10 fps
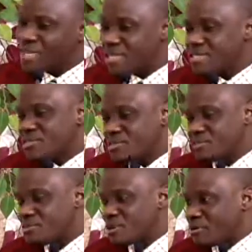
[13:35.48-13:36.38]
that's
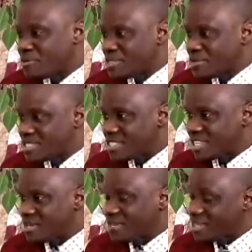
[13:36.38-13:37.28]
one of his
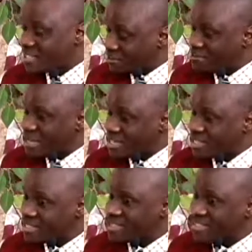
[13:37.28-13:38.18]
mistakes. But in fact,
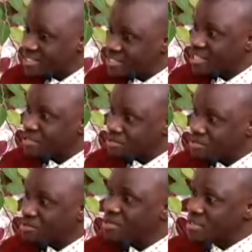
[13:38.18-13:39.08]
he did get
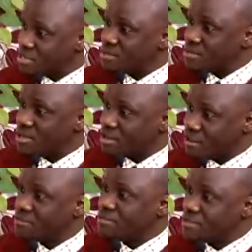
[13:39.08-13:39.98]
to do a lot
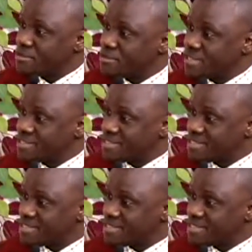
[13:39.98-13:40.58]
of good things.